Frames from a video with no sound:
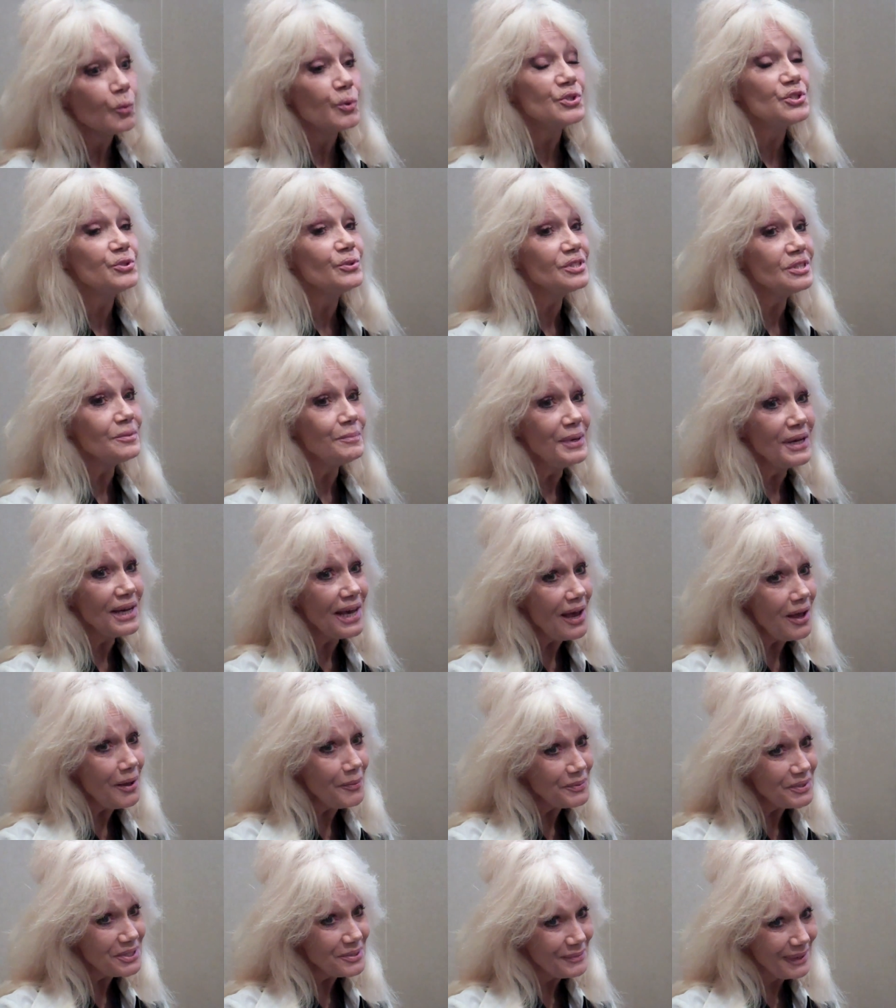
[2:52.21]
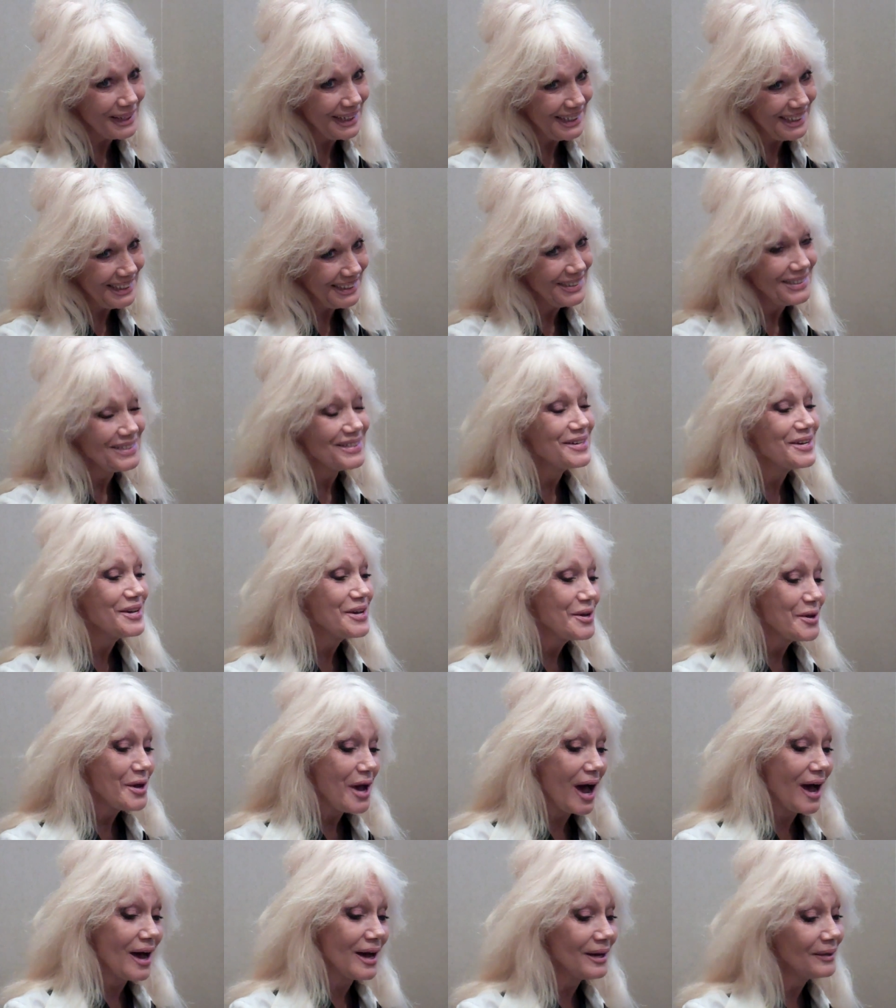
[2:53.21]
which was a big help to me.
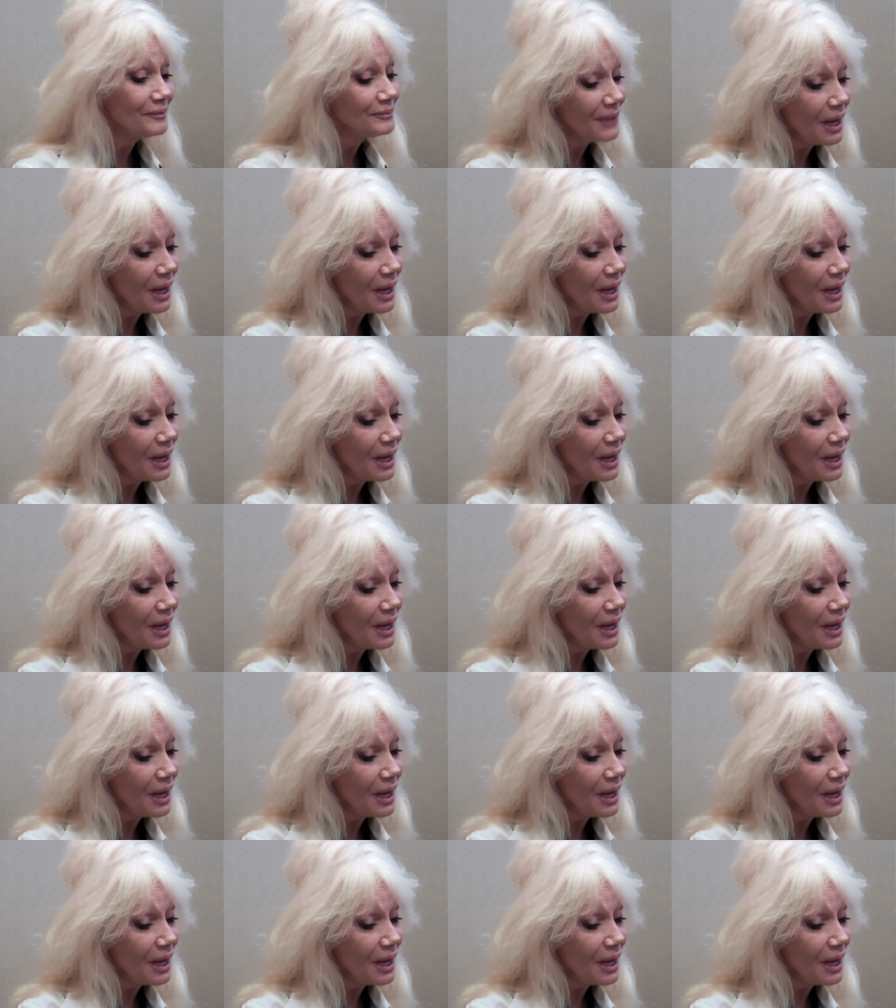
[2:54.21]
Uh,